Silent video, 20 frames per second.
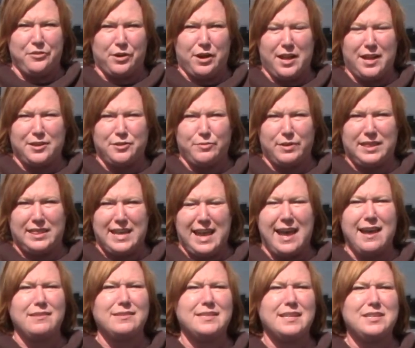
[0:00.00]

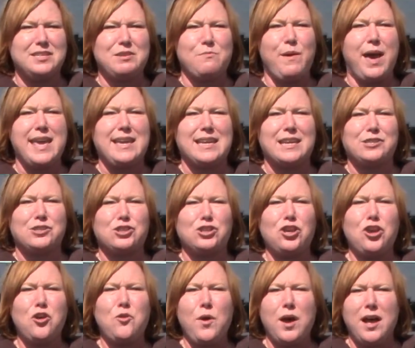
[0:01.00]
100,000 to make it
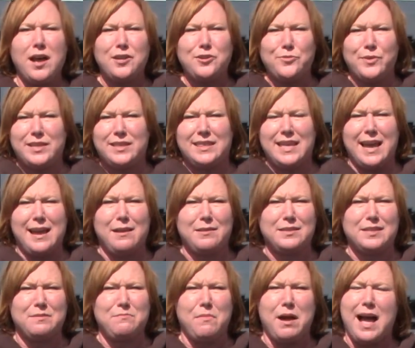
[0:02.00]

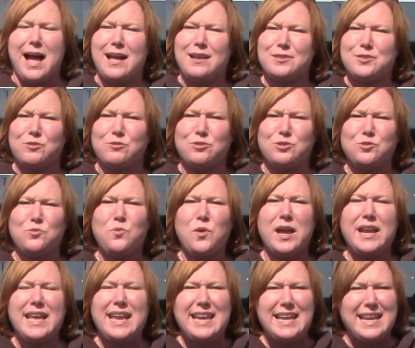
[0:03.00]
200,000 miles or
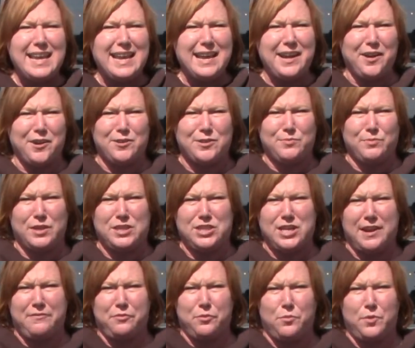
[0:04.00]
20 years,
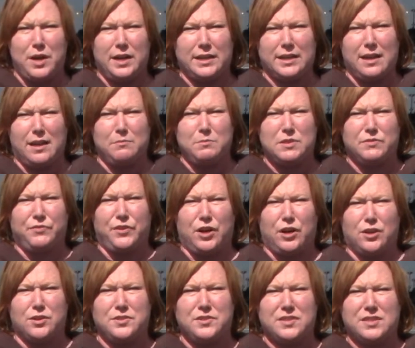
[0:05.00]
whichever one comes
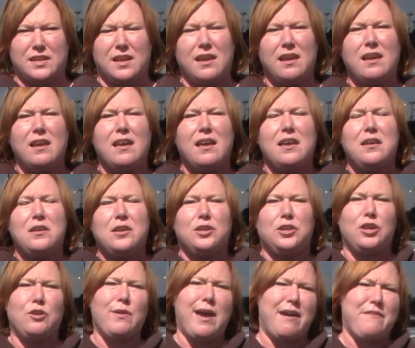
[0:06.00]
first.
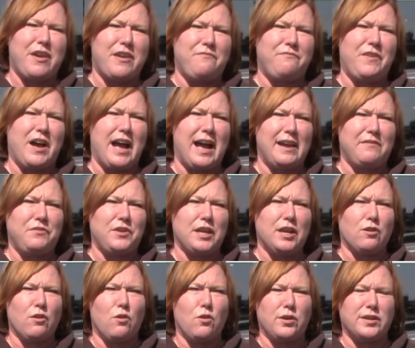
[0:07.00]
You have a
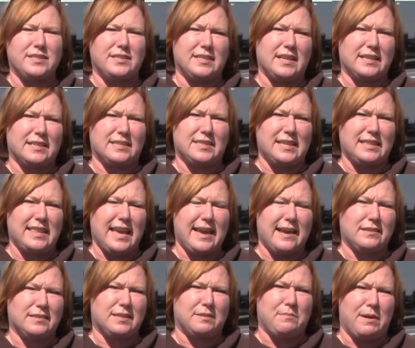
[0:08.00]
5-year or
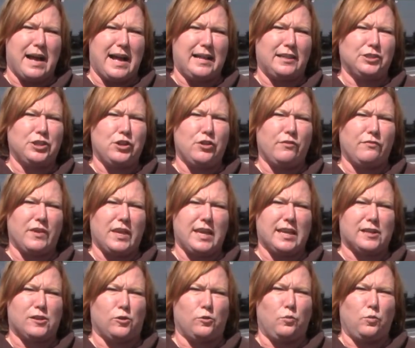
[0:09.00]
60,000 mile new
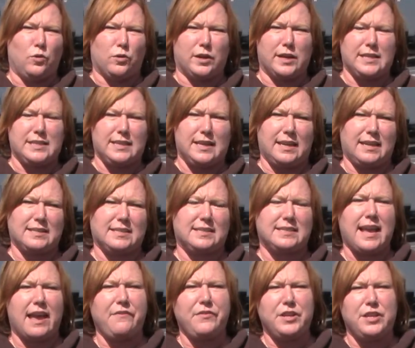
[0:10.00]
vehicle warranty, a
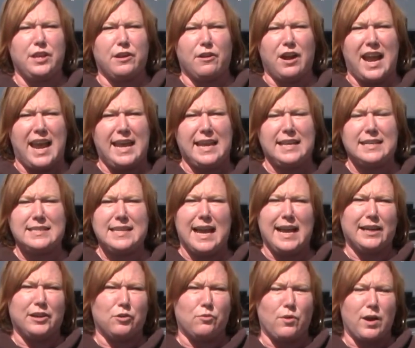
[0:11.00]
7-year
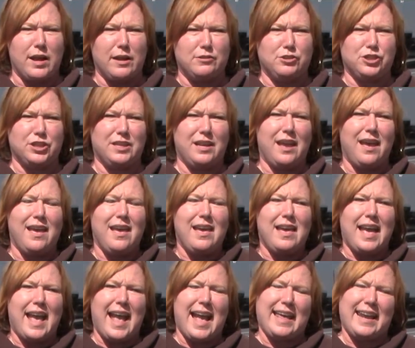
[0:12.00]
anti-corrosion,
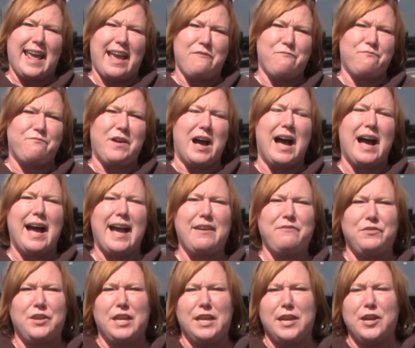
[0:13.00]
and a
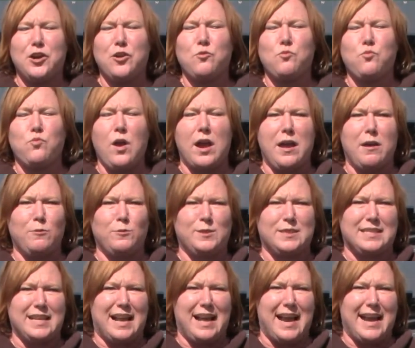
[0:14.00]
5-year
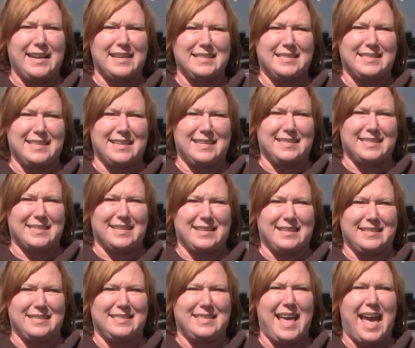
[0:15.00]
roadside
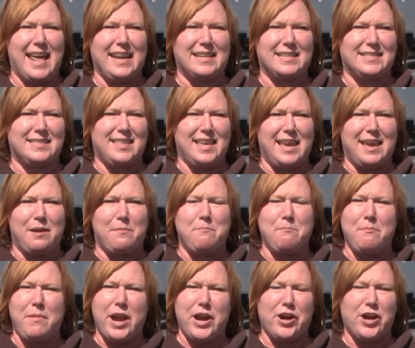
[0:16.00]
assistance. That is the
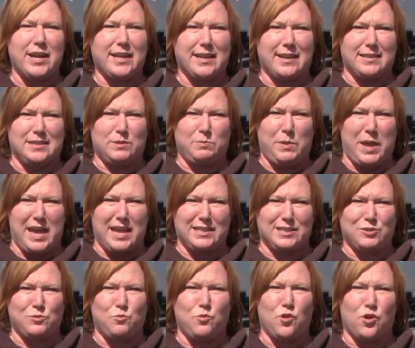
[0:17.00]
America's
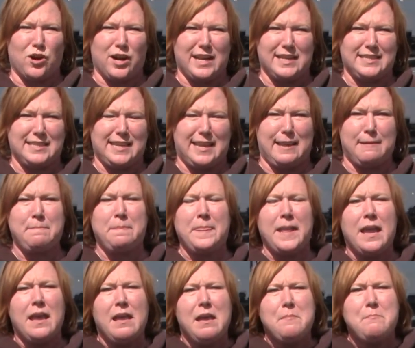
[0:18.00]
best warranty.
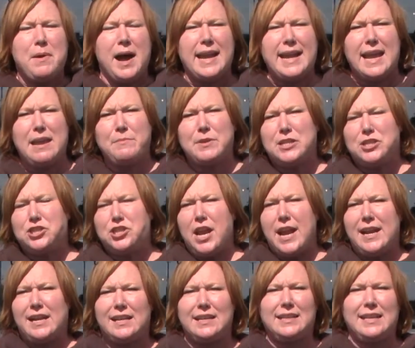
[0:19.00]
My name is
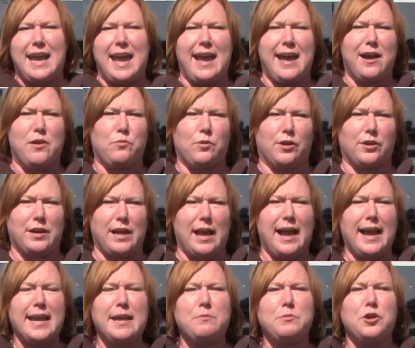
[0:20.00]
Shannon Coward.
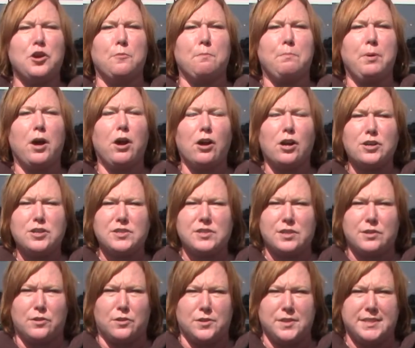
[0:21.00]
I am your
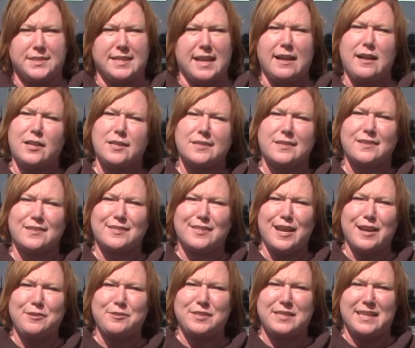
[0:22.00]
personal sales
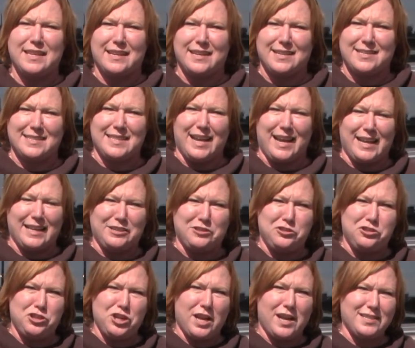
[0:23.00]
associate assigned
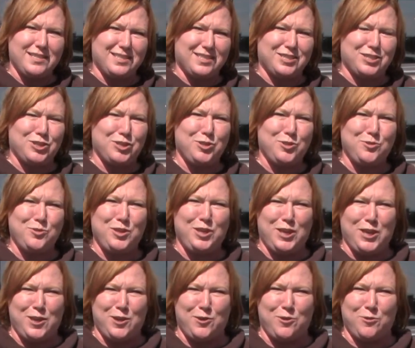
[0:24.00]
just to
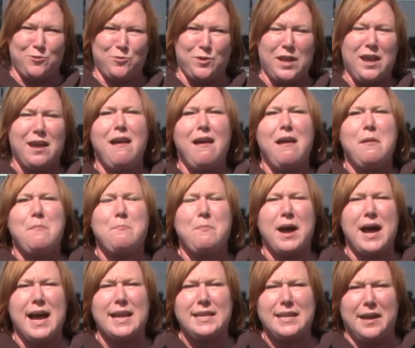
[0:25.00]
you.
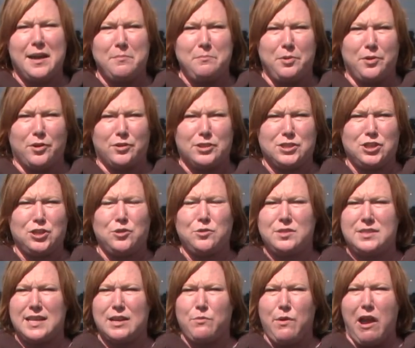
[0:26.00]
My number,
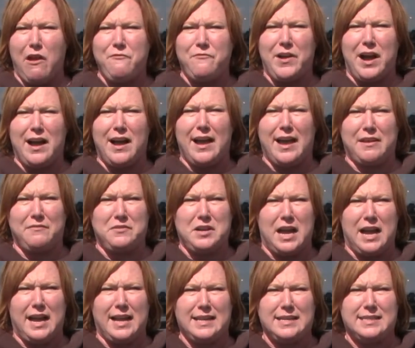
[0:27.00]

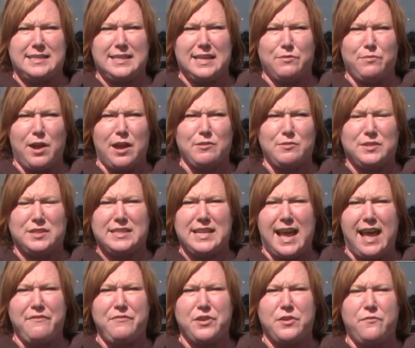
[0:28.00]

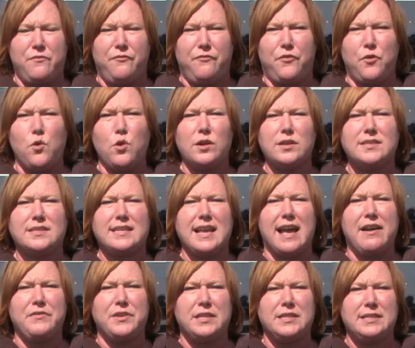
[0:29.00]

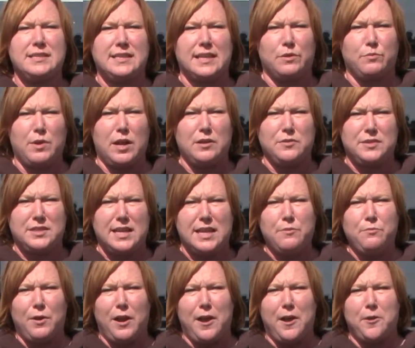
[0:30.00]

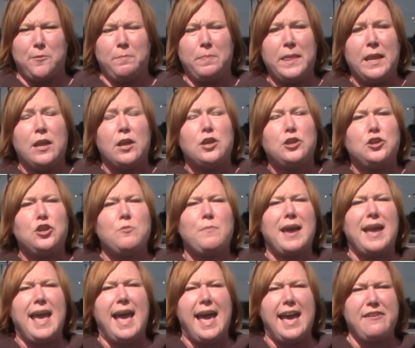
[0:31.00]
205-907-4700. You
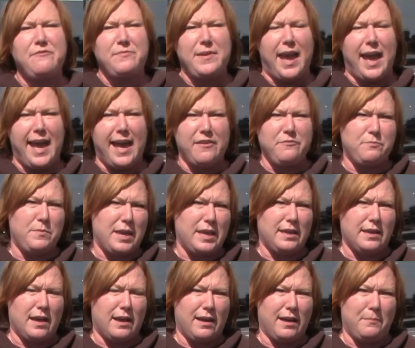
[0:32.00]
may have me
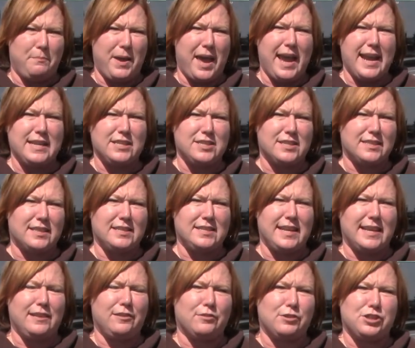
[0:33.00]
paged at the
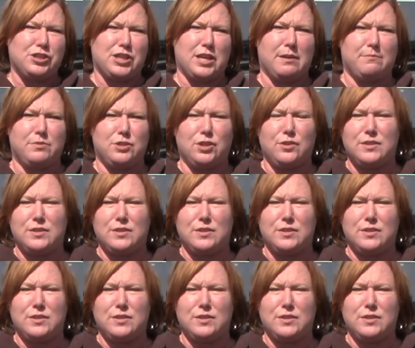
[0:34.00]
dealership,